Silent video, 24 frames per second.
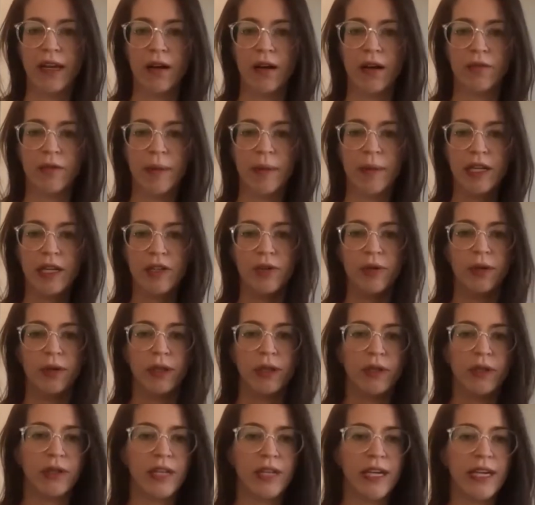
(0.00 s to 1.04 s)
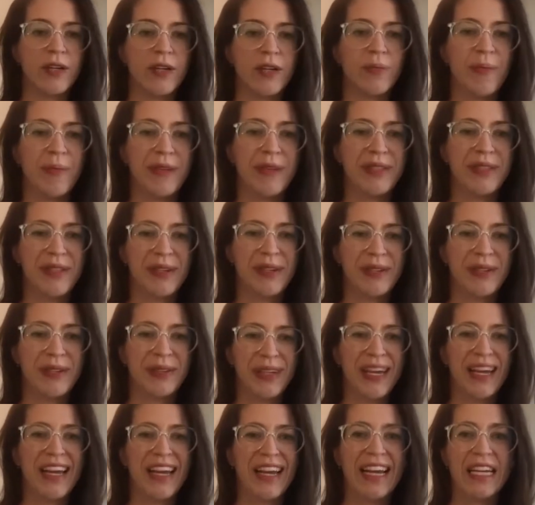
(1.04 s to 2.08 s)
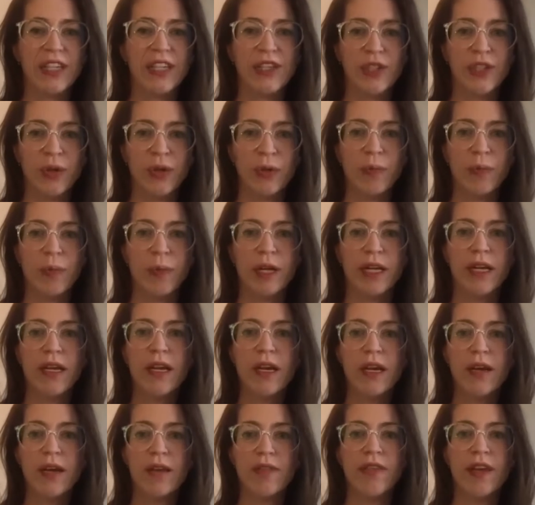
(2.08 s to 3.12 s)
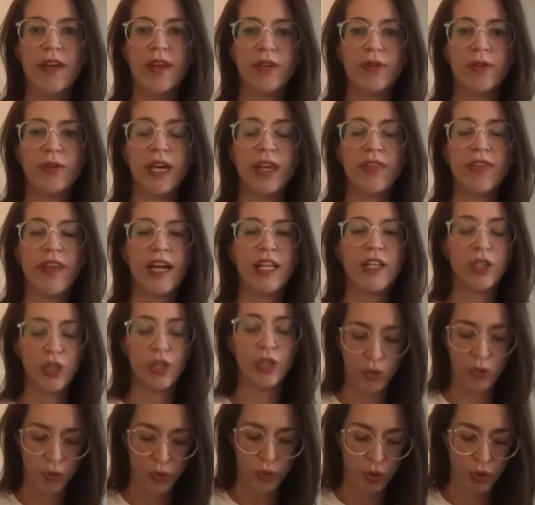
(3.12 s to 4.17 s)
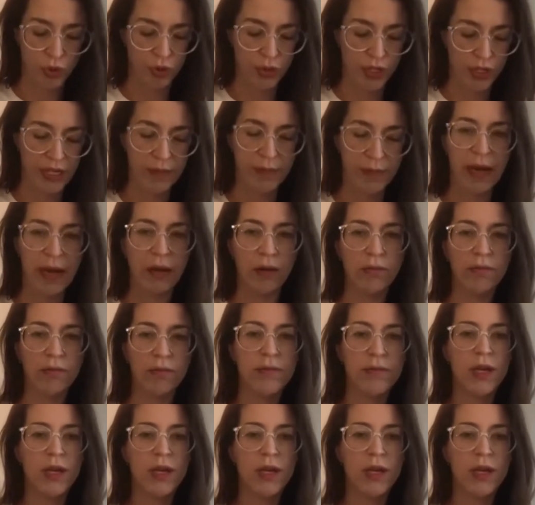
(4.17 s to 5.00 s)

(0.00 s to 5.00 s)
I'll remind you a little later when we start looking at it too, but then you'll get that to your email.